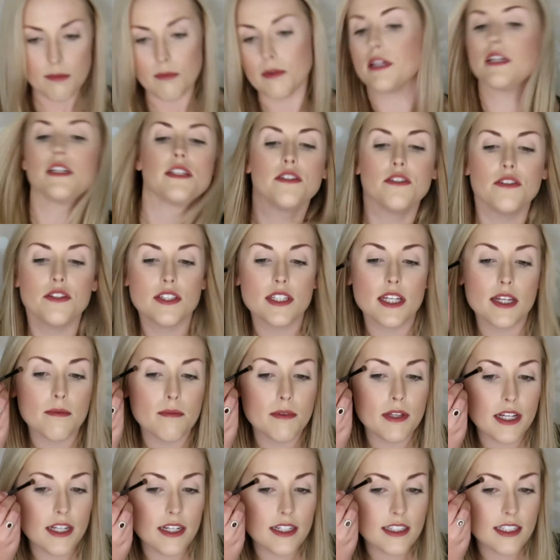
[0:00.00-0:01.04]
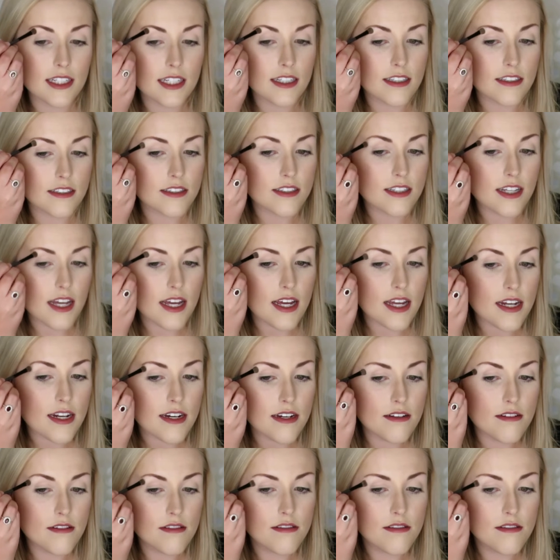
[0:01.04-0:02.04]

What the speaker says: I do the same thing on the other side.